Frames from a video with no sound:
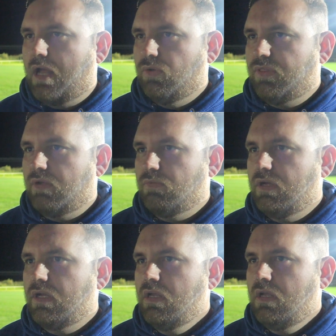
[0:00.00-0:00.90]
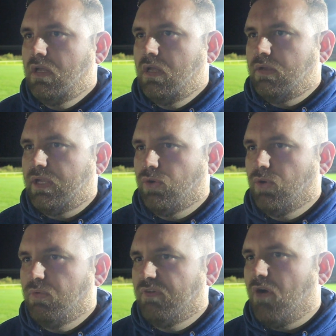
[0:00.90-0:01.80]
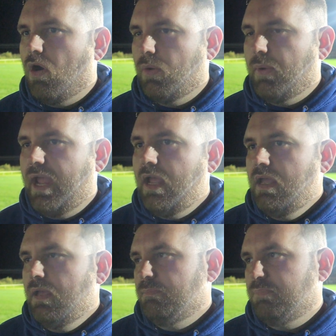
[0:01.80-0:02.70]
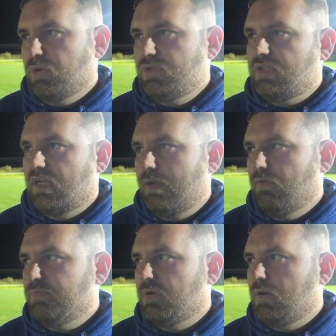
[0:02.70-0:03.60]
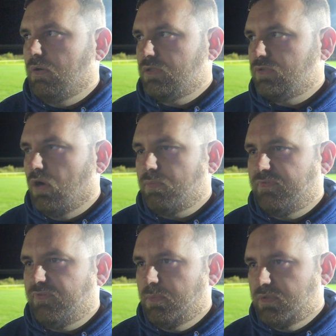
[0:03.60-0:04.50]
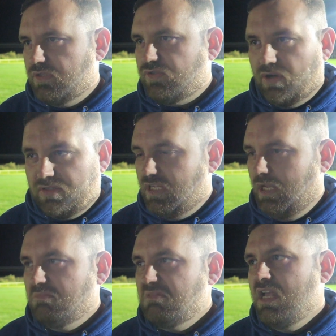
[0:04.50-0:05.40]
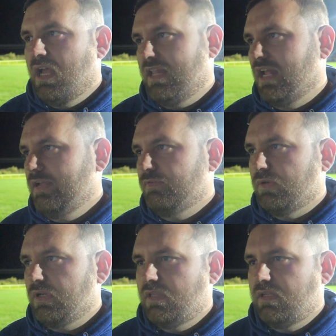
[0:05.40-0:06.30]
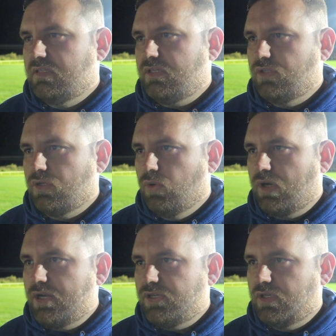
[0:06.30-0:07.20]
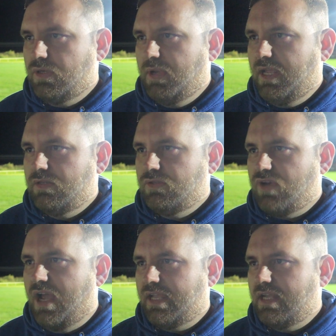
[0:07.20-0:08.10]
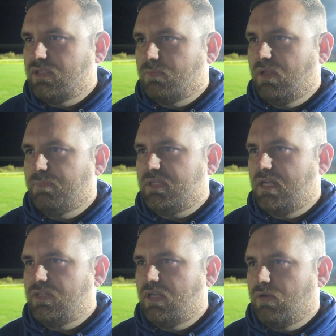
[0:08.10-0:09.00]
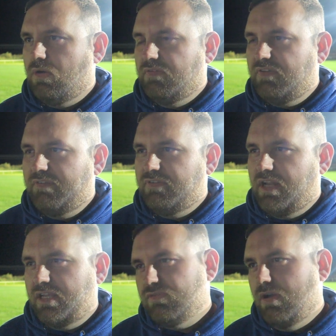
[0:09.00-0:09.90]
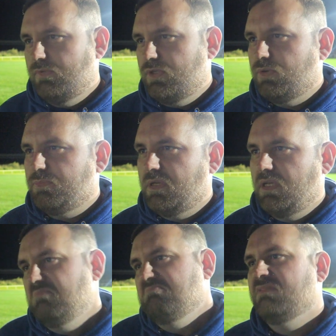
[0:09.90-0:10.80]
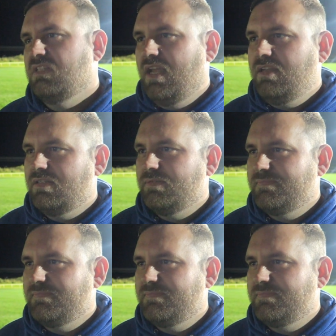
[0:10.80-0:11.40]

I don't think we're far away. But tonight we've put out a strong performance, a strong team, and that leaves with the decision to go to Ashington away and try and get something potentially and qualify for the next round, which would be nice.